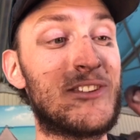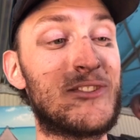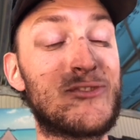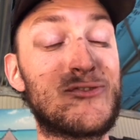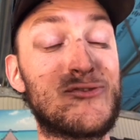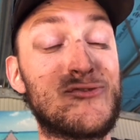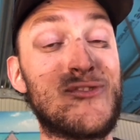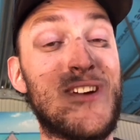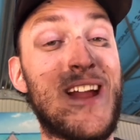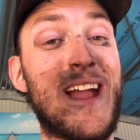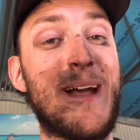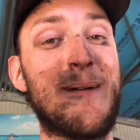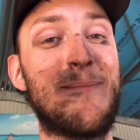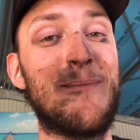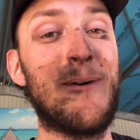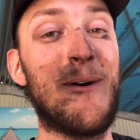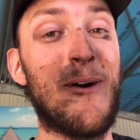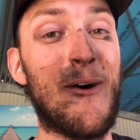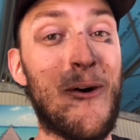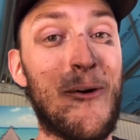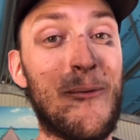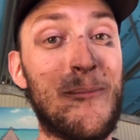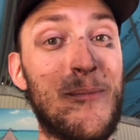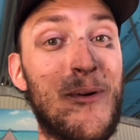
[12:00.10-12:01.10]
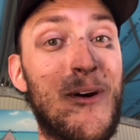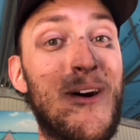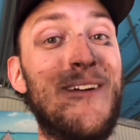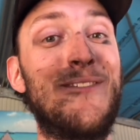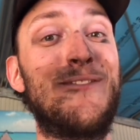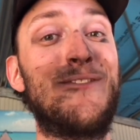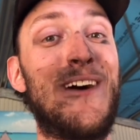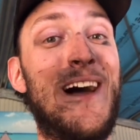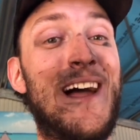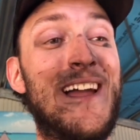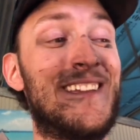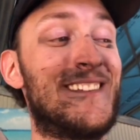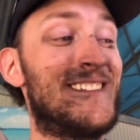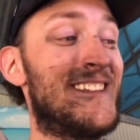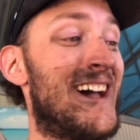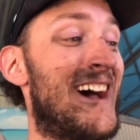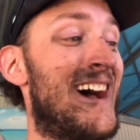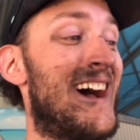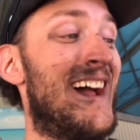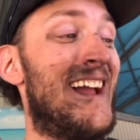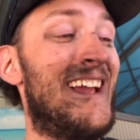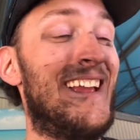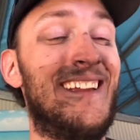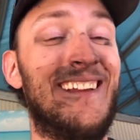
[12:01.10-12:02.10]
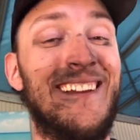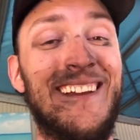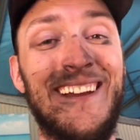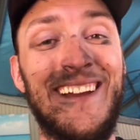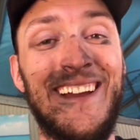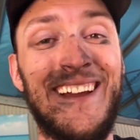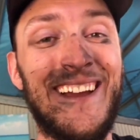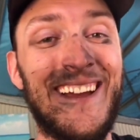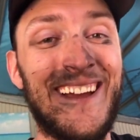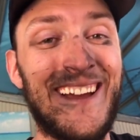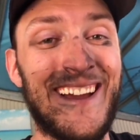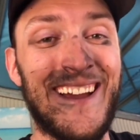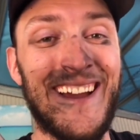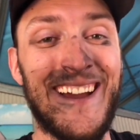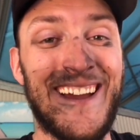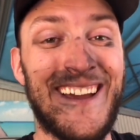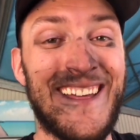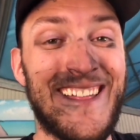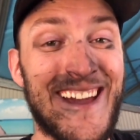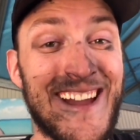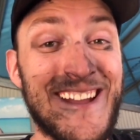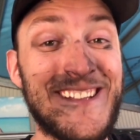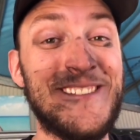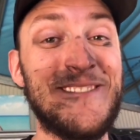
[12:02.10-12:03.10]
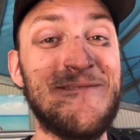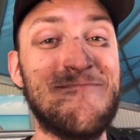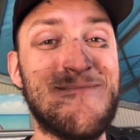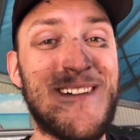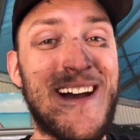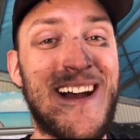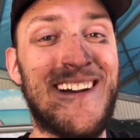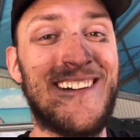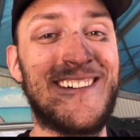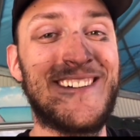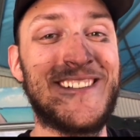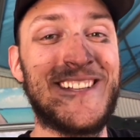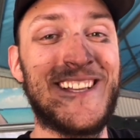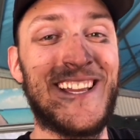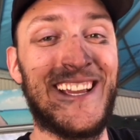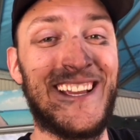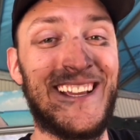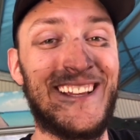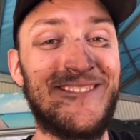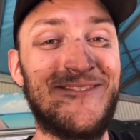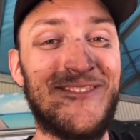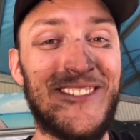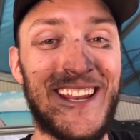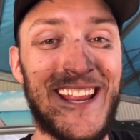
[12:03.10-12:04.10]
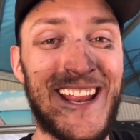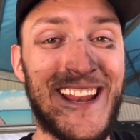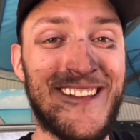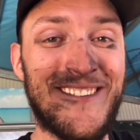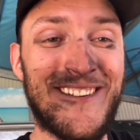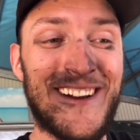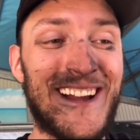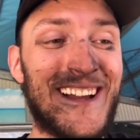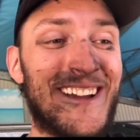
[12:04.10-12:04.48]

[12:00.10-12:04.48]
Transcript: crap on my face, hey. That's embarrassing. But anyway,